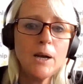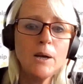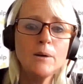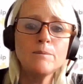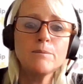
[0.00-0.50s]

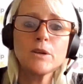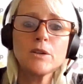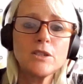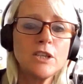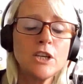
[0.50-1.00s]

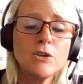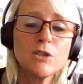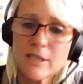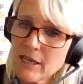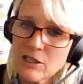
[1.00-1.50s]
you know,
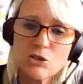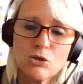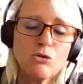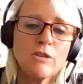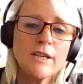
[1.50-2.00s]
success
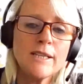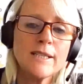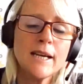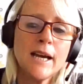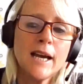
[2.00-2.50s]

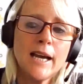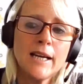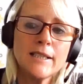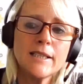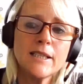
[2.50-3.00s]
stories
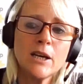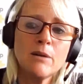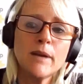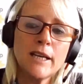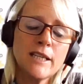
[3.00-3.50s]
and
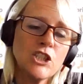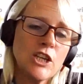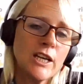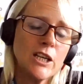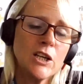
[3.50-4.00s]
any
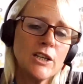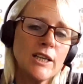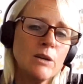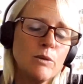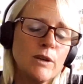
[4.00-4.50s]
shared
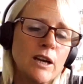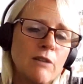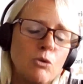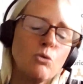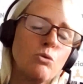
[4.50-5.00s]
learning, and we
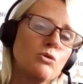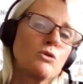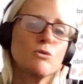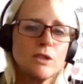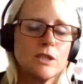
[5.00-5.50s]
cover all
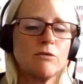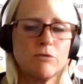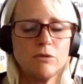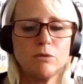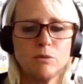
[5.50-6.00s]
sorts of
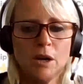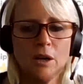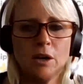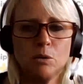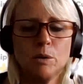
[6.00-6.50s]
different
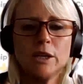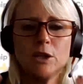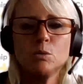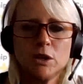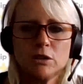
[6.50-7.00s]

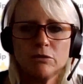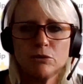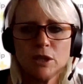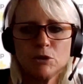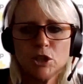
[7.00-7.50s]
weird and
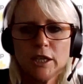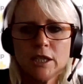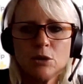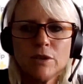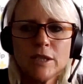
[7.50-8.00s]
wonderful
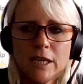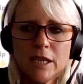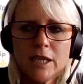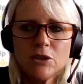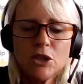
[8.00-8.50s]
subjects. So if there's
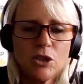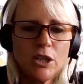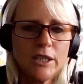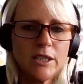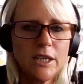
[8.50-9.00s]
anything that
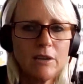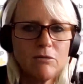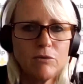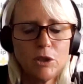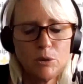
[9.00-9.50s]
you'd like to get